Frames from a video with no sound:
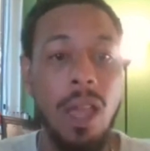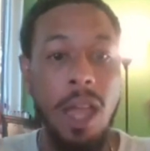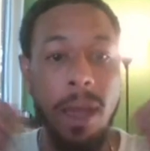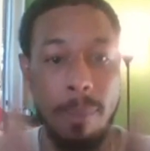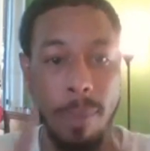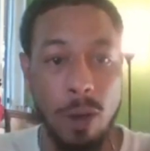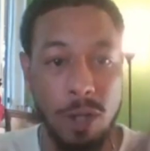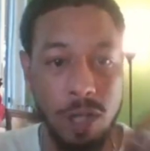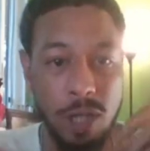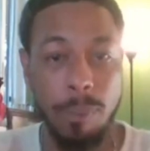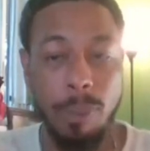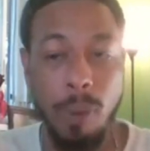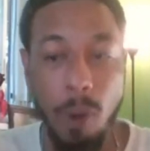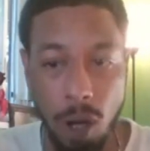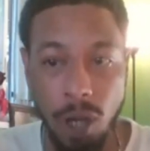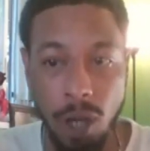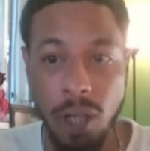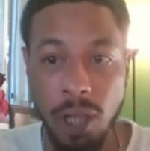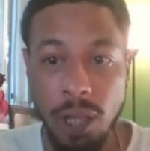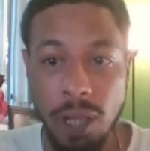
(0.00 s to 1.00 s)
And most
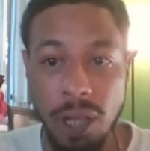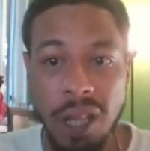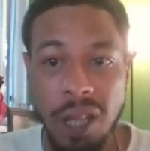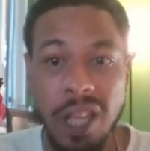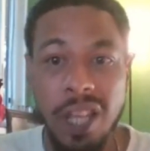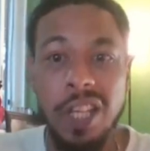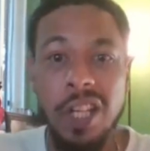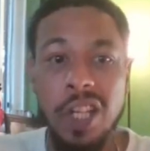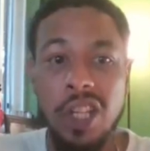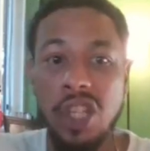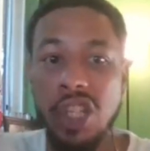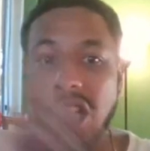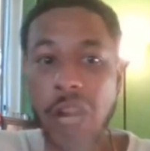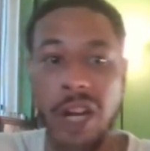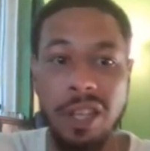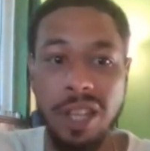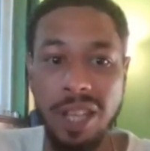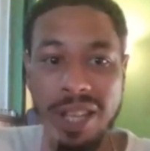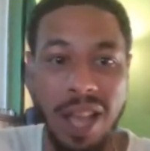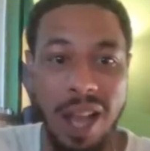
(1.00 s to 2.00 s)
importantly,
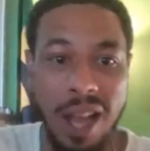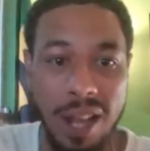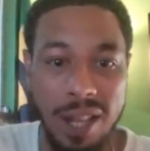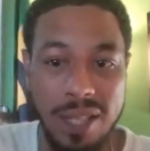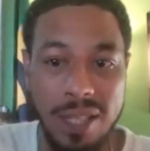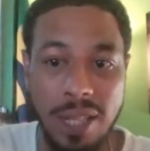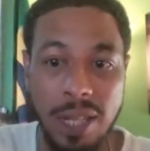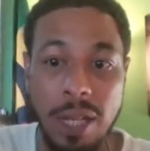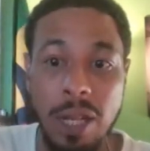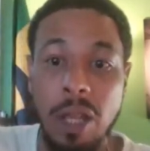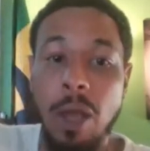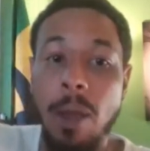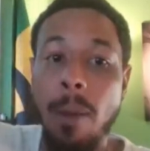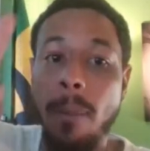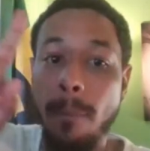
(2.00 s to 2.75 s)
share the content.